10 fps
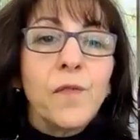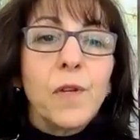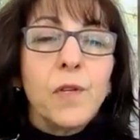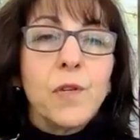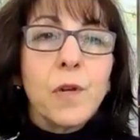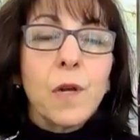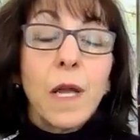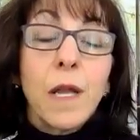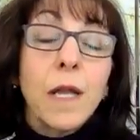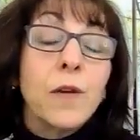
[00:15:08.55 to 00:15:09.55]

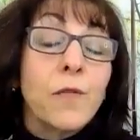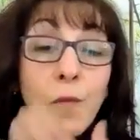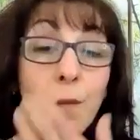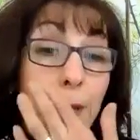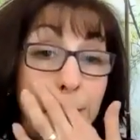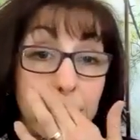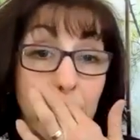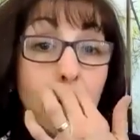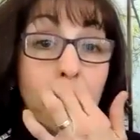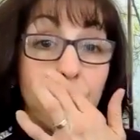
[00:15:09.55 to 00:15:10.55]
I know for
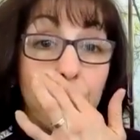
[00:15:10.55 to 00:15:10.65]
myself,